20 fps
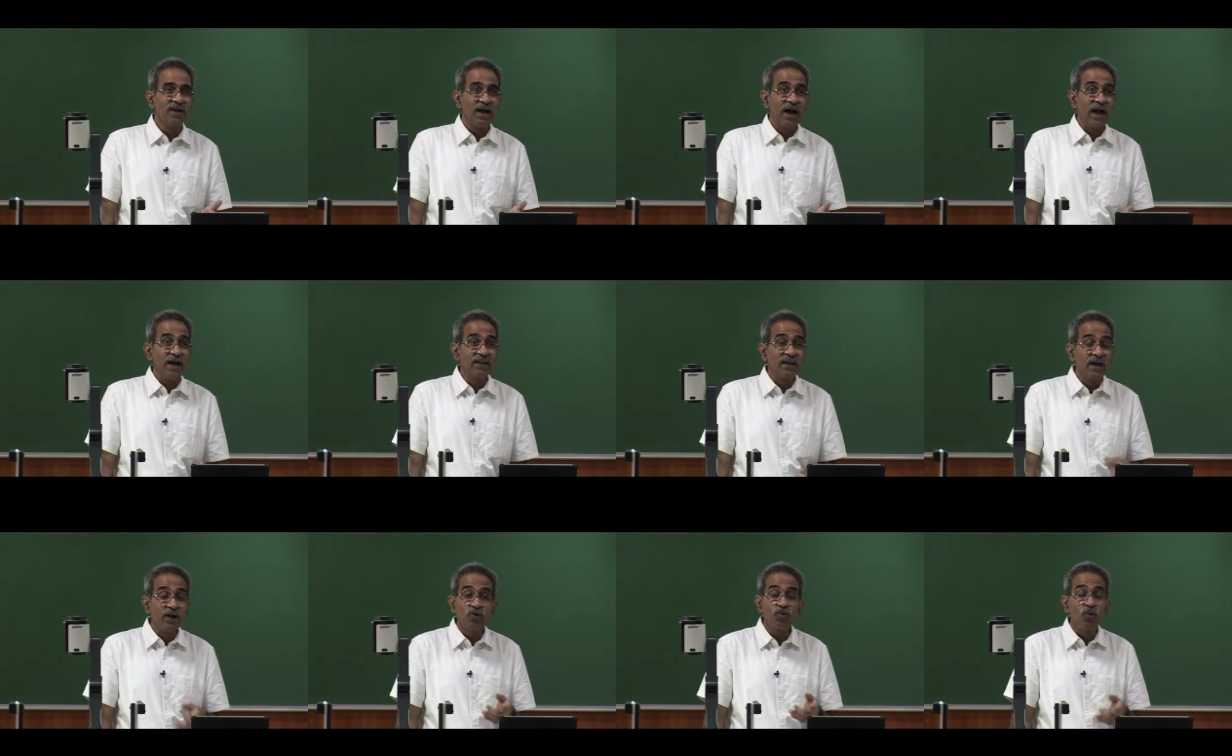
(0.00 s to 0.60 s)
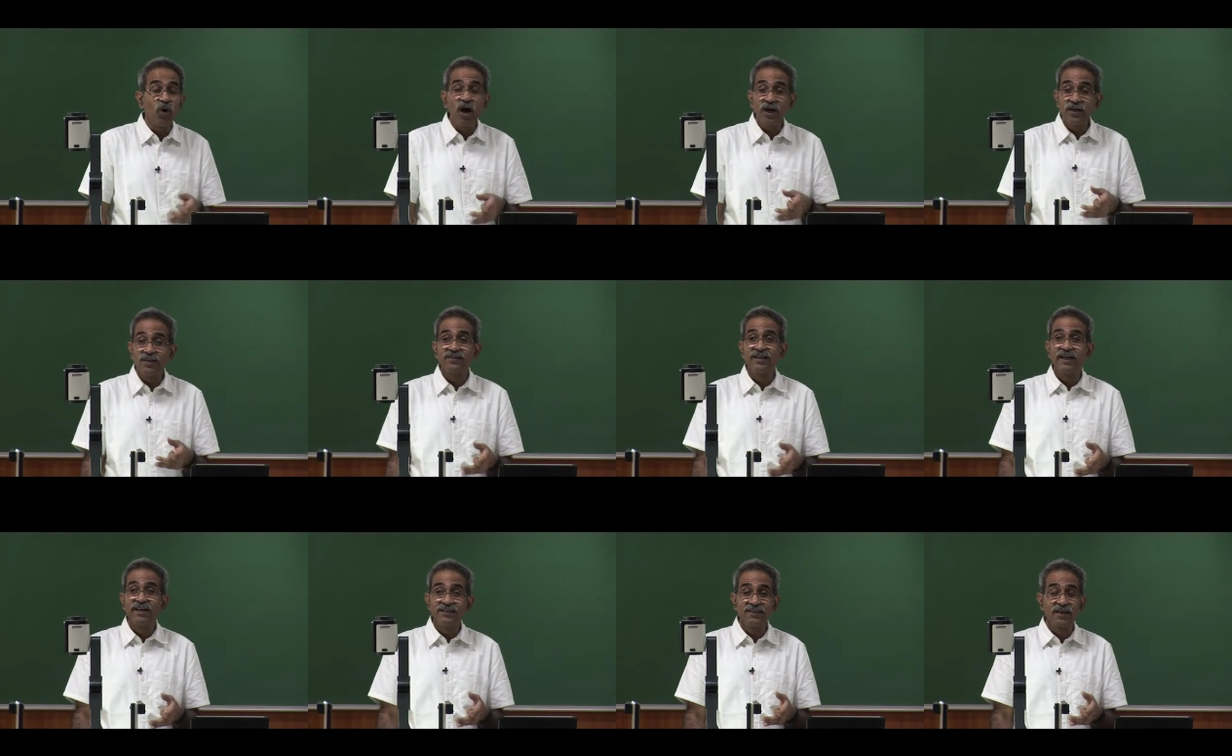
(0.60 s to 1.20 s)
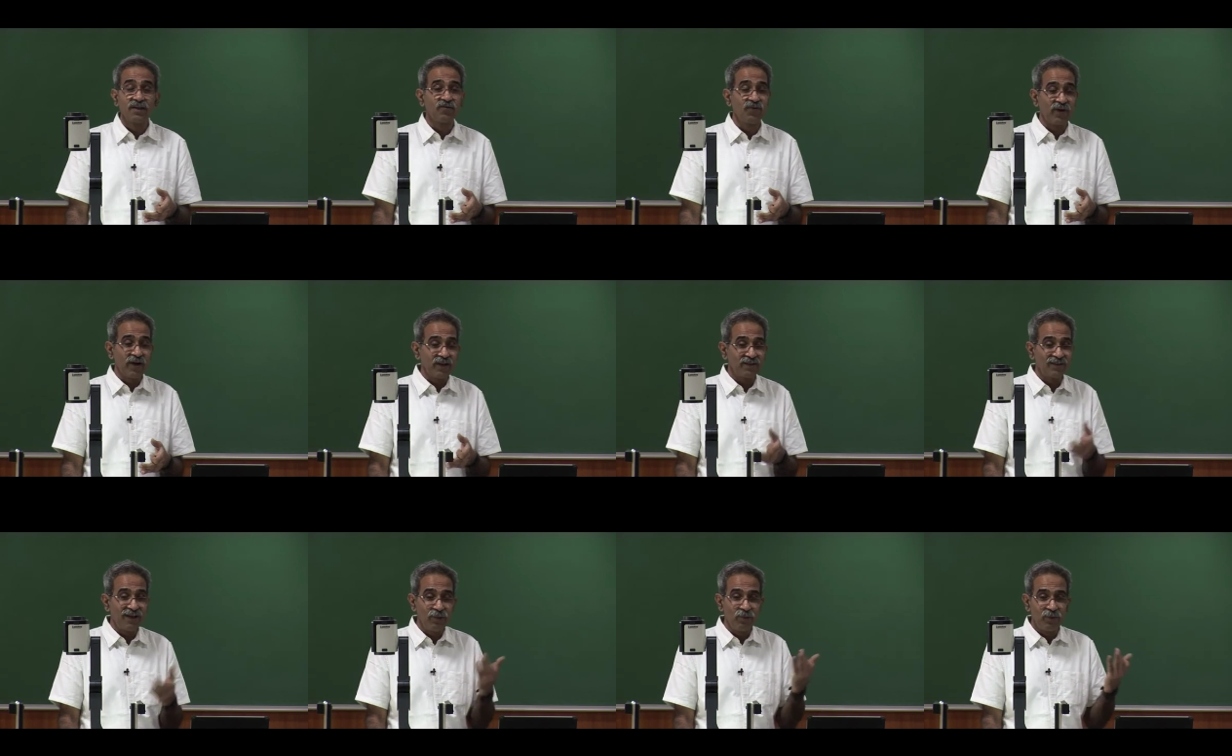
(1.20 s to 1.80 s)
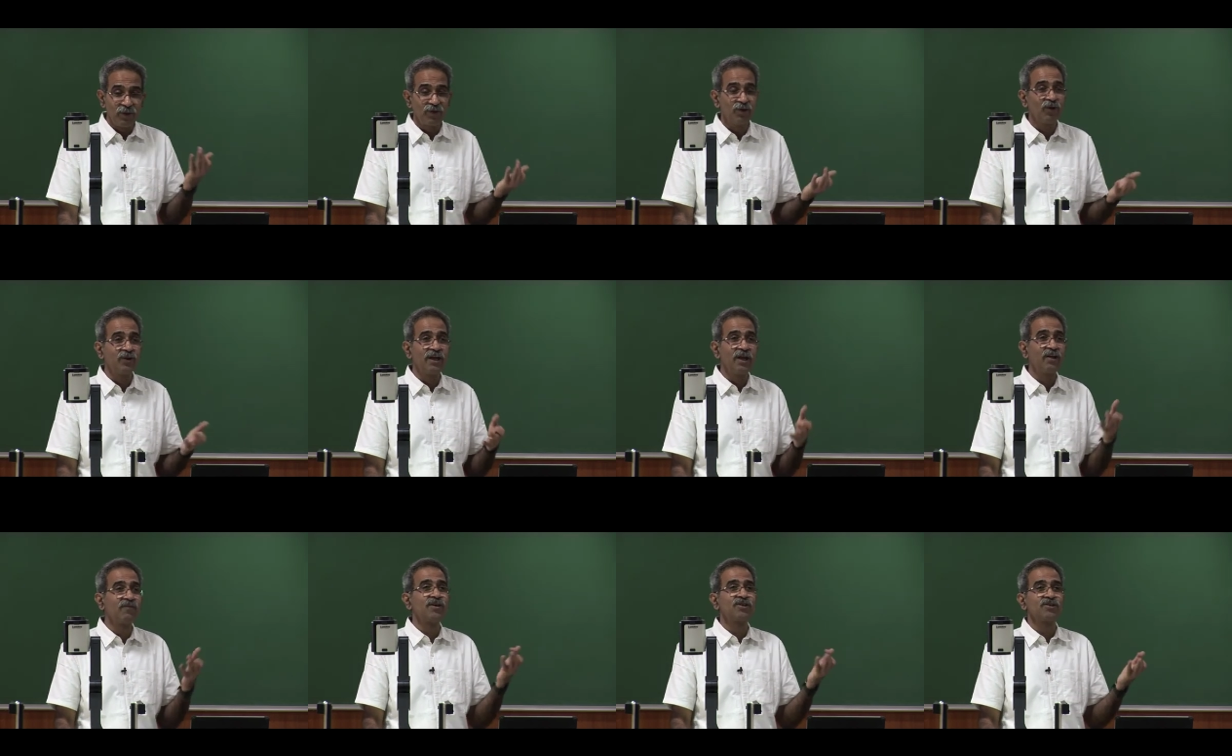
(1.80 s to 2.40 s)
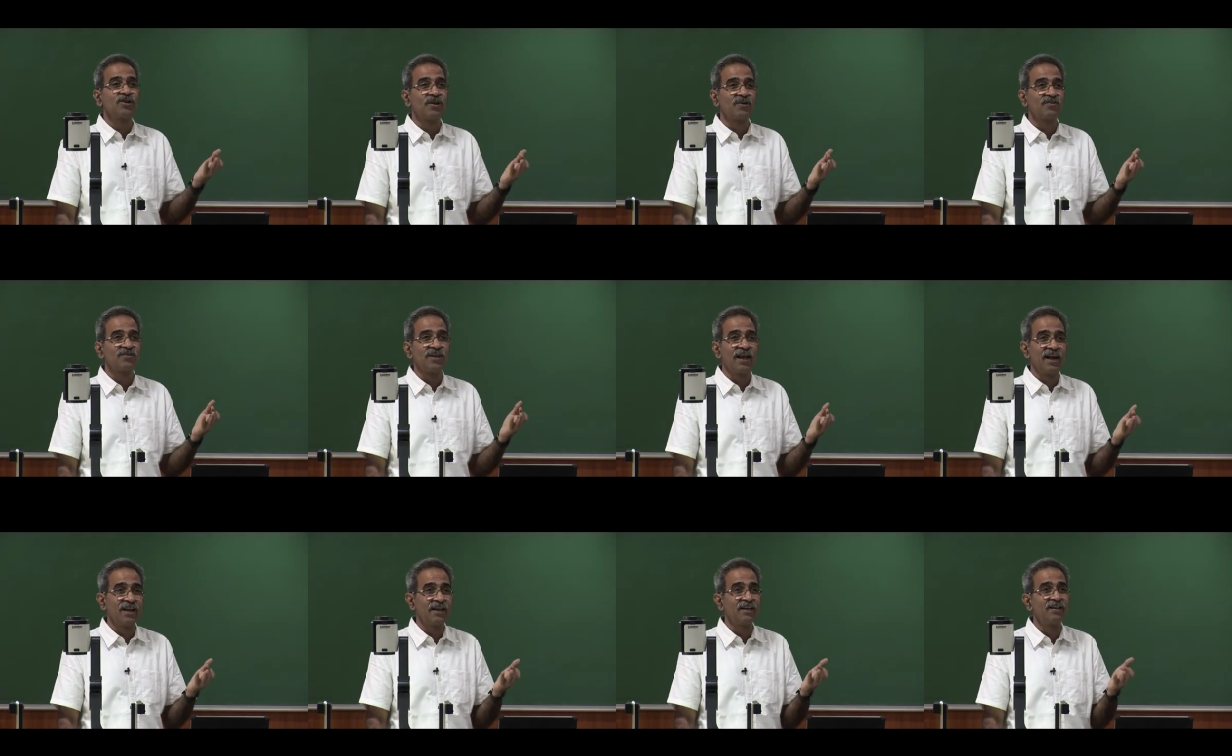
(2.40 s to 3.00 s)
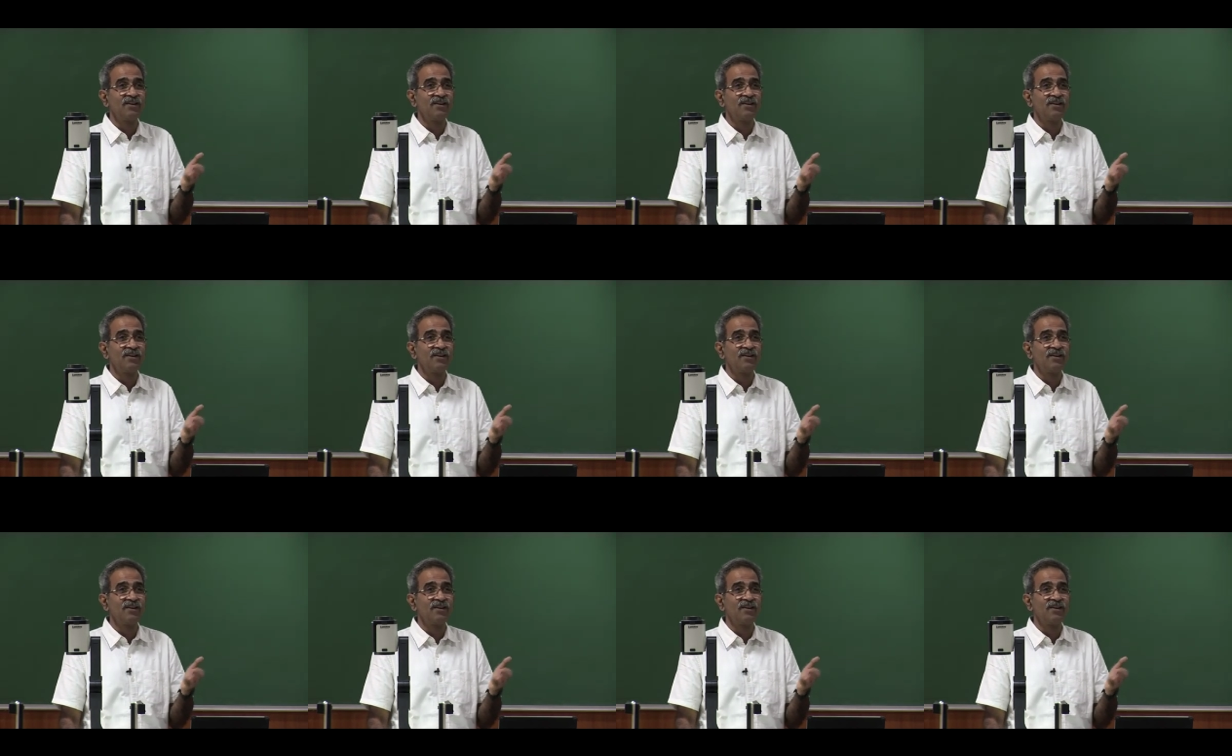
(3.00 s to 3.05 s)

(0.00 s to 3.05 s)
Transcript: And that is what changes, for example, your equation of state.